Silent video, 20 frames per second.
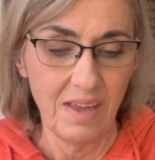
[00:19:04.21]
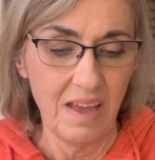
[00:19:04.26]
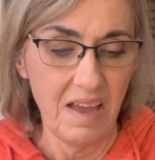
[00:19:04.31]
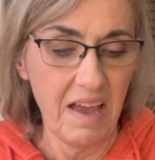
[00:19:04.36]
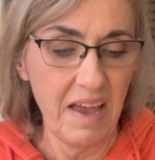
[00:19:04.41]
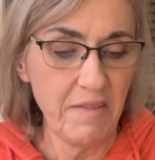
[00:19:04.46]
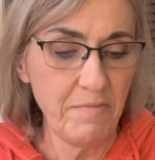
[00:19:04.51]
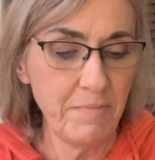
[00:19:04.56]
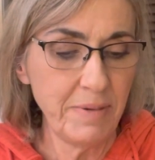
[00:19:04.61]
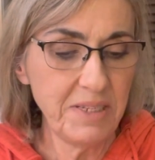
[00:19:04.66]

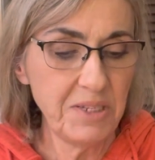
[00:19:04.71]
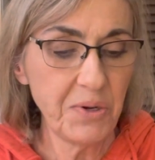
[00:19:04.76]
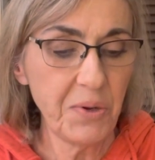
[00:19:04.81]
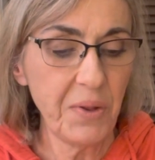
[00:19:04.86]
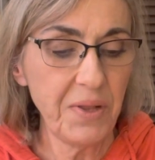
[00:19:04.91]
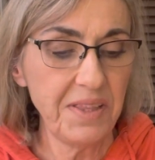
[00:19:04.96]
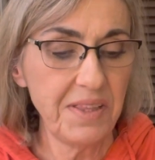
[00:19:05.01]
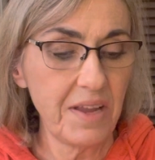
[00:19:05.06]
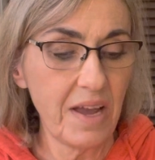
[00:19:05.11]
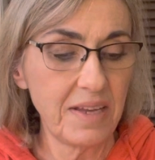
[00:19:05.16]
I've been
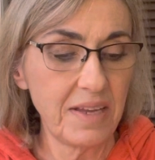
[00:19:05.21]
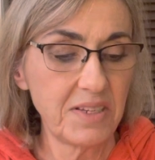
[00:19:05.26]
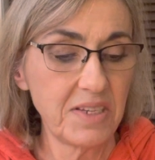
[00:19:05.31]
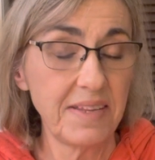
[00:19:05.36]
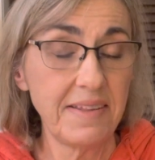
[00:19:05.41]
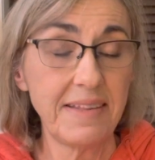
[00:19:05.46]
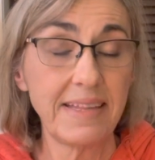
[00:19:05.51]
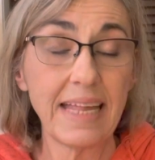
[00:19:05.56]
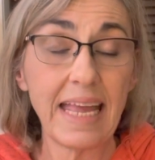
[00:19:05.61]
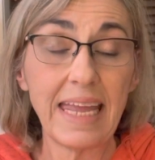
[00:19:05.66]
told not to
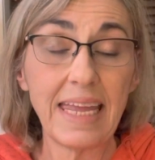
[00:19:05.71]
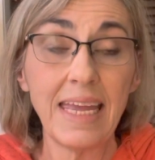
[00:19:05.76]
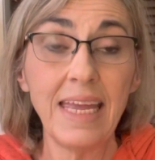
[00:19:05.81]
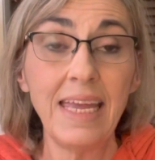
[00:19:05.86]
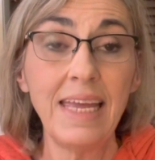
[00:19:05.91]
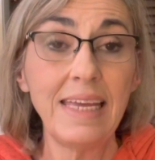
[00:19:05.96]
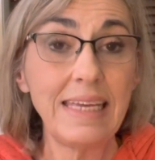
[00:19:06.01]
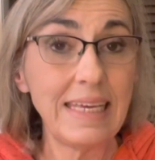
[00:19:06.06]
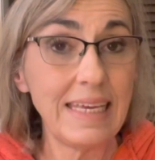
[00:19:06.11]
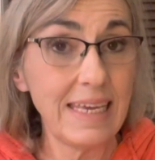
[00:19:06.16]
say
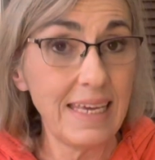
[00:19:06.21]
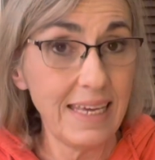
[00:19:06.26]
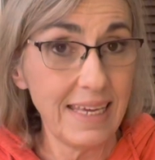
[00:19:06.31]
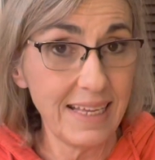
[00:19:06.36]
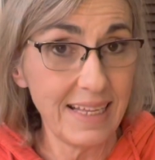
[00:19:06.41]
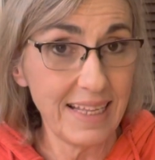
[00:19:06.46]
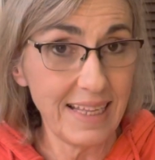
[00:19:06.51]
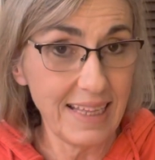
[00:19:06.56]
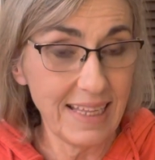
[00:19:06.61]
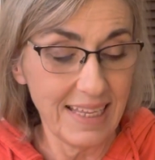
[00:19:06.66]

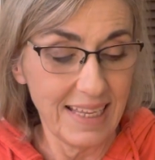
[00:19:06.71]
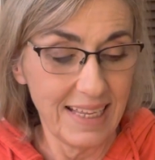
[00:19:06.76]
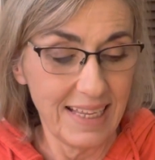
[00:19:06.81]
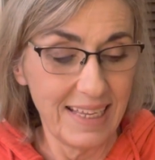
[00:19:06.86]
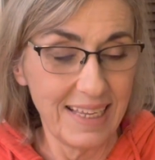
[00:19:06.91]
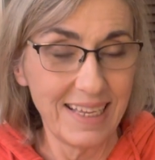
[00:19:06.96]
heal.